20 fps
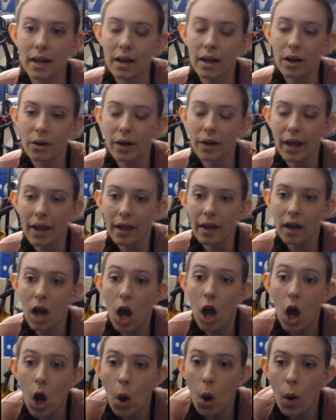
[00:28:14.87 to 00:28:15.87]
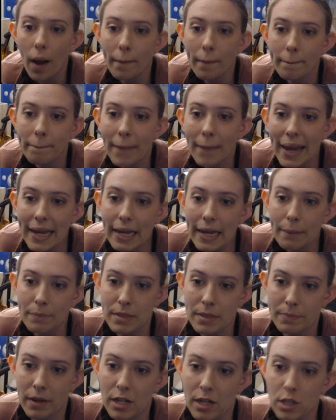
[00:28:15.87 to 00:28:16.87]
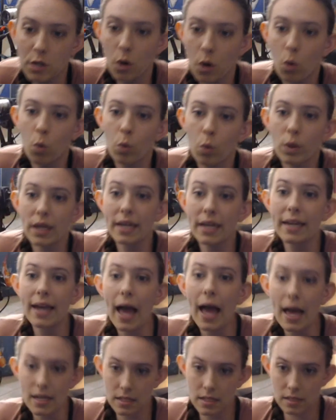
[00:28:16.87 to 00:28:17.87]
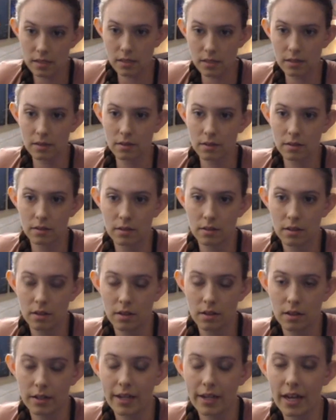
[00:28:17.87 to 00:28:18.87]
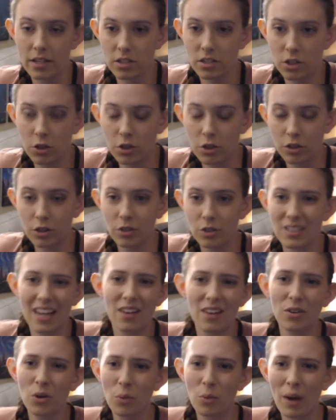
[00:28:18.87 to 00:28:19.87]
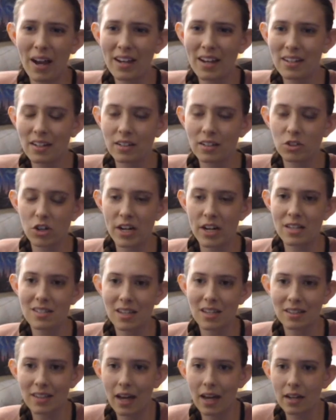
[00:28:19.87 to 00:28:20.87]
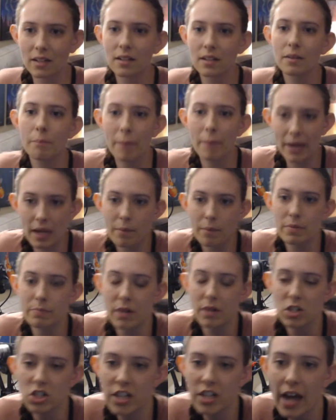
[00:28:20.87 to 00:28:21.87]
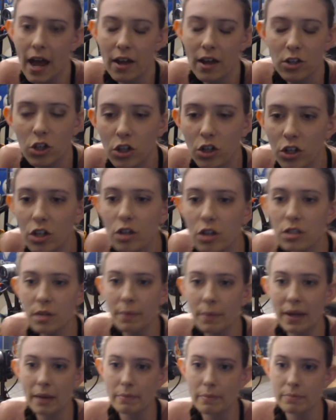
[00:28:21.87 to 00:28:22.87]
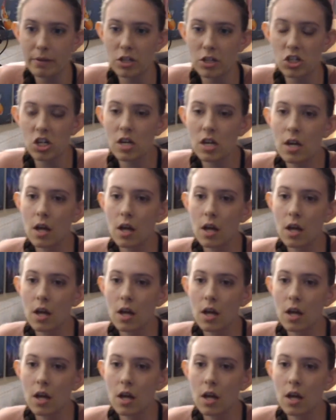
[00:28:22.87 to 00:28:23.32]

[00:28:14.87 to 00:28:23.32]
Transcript: Okay. Oh, a makeup sponge. Yes. Yes, you can use, I don't know why I didn't translate that. Makeup sponge. Yeah, you could use a makeup sponge.